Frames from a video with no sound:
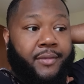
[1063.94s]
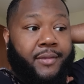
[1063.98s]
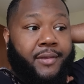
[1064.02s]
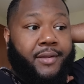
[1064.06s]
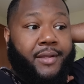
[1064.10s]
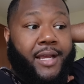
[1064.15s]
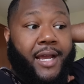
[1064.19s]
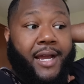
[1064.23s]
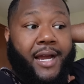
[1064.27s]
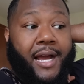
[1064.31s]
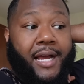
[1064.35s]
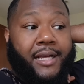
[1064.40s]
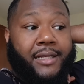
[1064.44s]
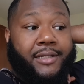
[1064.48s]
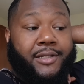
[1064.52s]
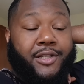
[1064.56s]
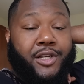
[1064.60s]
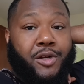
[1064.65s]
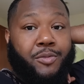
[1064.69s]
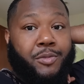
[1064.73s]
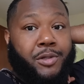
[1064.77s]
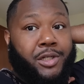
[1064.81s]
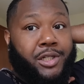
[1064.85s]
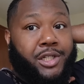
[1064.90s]
They got
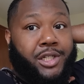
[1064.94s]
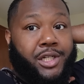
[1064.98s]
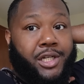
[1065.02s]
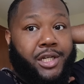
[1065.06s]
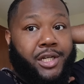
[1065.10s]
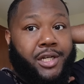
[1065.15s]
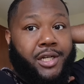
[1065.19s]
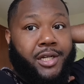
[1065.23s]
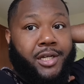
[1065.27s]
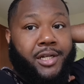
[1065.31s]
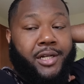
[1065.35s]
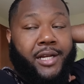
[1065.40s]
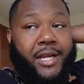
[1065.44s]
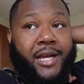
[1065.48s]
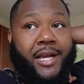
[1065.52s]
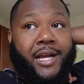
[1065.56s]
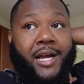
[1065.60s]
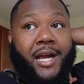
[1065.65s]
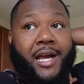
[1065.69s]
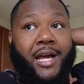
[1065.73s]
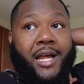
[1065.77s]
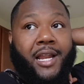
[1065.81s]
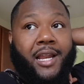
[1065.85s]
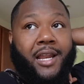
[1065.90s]
so much shit. They
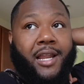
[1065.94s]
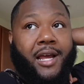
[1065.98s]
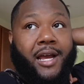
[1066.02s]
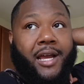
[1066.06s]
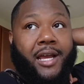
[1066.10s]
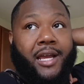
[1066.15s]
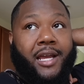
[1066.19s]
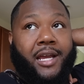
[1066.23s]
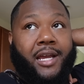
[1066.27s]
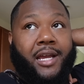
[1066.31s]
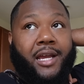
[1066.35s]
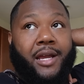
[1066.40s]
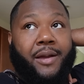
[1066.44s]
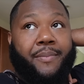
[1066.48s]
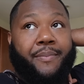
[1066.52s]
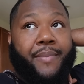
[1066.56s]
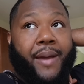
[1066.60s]
got like